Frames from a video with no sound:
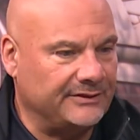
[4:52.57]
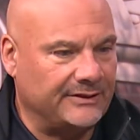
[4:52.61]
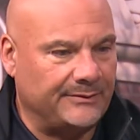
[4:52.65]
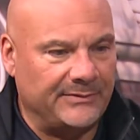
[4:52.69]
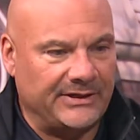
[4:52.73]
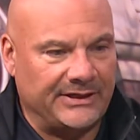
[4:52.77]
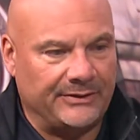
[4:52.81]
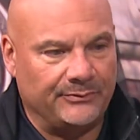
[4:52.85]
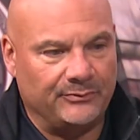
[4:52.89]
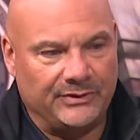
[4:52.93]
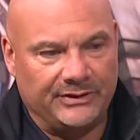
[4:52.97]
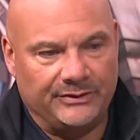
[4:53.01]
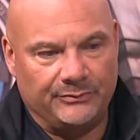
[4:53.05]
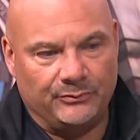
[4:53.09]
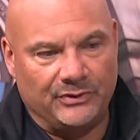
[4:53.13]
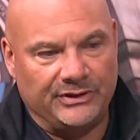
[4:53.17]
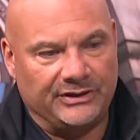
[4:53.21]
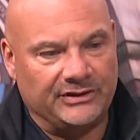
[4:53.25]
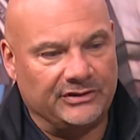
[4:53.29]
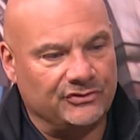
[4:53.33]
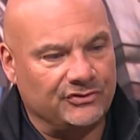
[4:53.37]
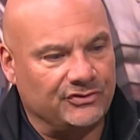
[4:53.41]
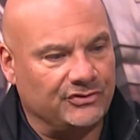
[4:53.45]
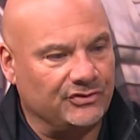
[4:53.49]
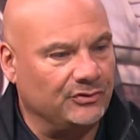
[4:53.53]
I mean, we
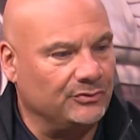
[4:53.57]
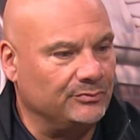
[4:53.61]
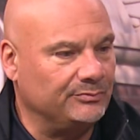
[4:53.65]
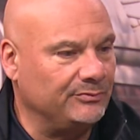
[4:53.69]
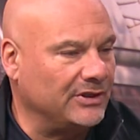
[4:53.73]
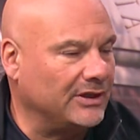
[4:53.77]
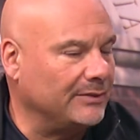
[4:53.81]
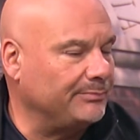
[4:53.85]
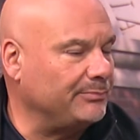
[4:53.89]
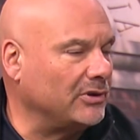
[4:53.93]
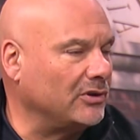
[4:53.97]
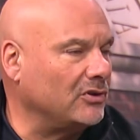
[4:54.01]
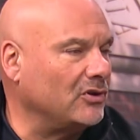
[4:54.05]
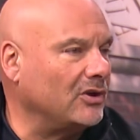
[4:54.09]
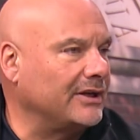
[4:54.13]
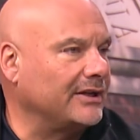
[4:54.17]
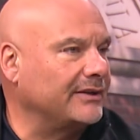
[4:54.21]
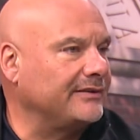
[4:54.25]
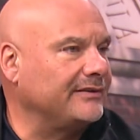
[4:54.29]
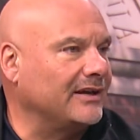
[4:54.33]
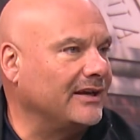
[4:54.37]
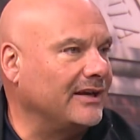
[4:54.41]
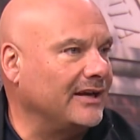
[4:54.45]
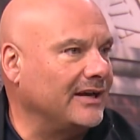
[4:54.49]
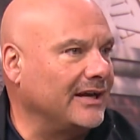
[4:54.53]
consumed up a lot
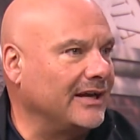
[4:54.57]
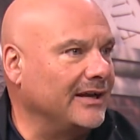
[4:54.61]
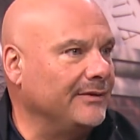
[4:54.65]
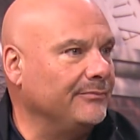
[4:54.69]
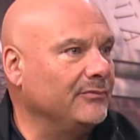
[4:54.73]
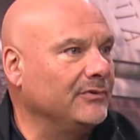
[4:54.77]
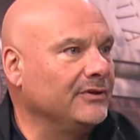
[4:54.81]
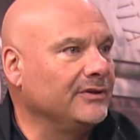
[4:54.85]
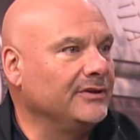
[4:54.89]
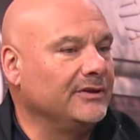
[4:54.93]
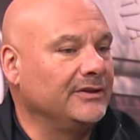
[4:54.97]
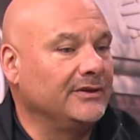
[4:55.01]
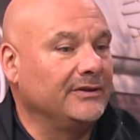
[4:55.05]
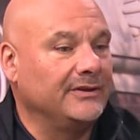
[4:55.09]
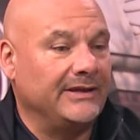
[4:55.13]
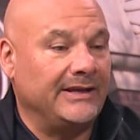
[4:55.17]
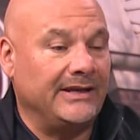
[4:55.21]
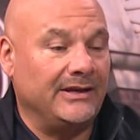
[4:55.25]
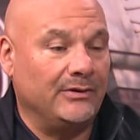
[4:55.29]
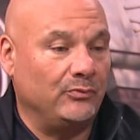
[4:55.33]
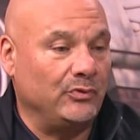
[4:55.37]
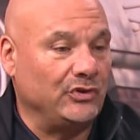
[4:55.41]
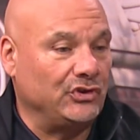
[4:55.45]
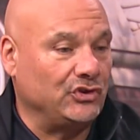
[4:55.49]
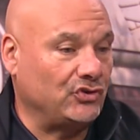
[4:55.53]
of time,
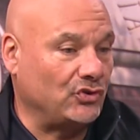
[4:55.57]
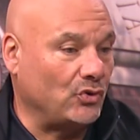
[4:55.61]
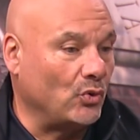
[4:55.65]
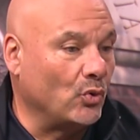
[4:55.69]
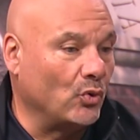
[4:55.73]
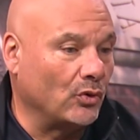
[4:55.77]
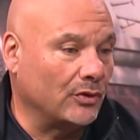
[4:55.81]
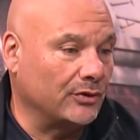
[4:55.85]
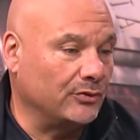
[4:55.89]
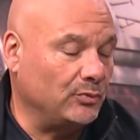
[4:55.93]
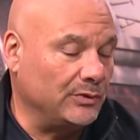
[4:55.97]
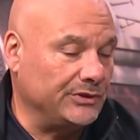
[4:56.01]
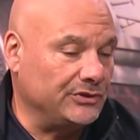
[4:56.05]
and we scored.